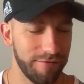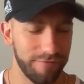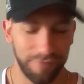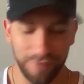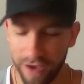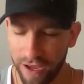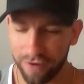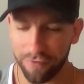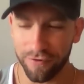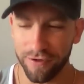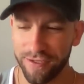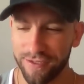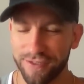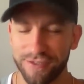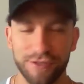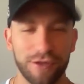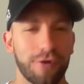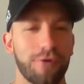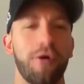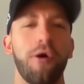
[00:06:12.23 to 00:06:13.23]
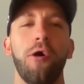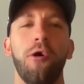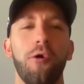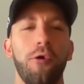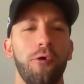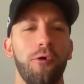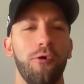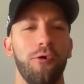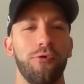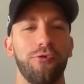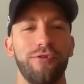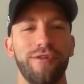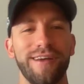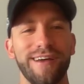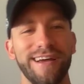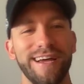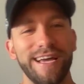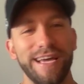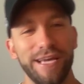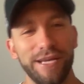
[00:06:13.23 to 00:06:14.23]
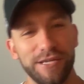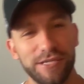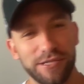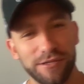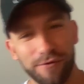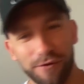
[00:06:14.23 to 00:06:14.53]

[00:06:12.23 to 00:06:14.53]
veterans, they're old. He's